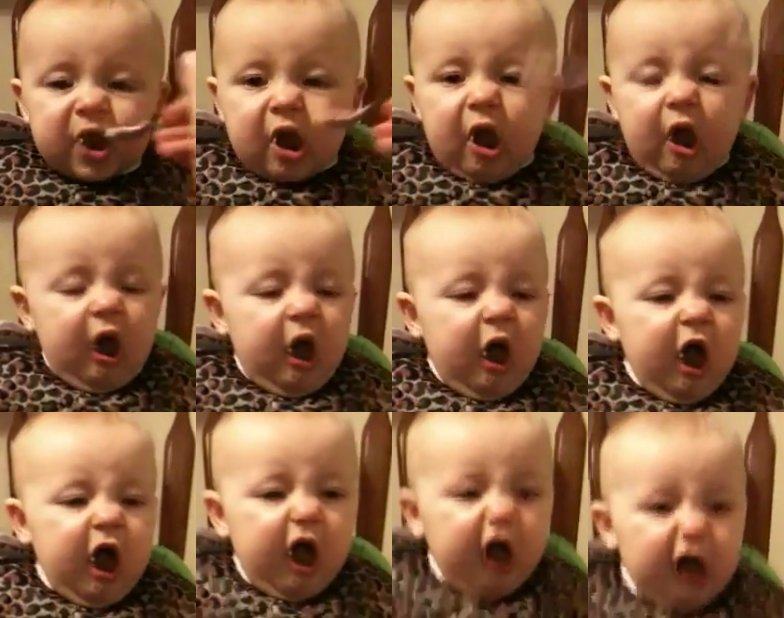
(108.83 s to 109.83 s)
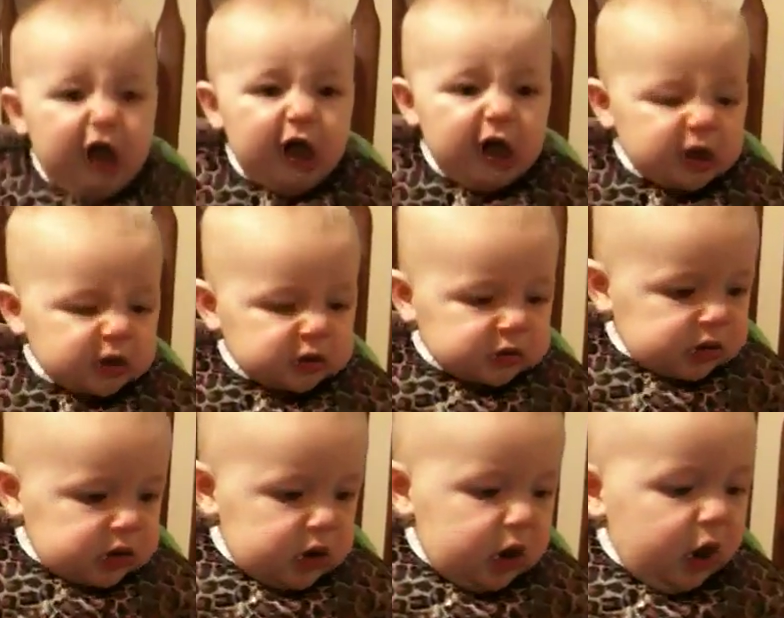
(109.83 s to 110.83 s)
Yes. It's pretty
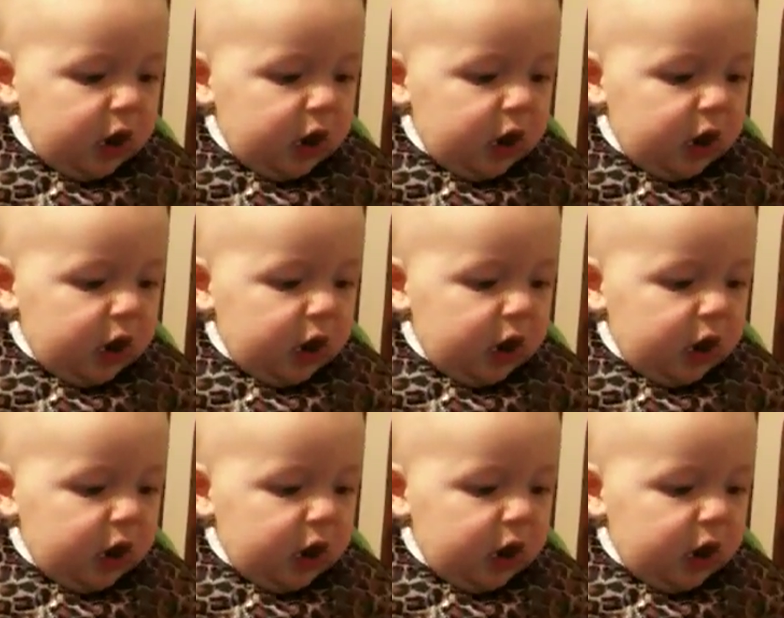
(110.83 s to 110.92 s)
much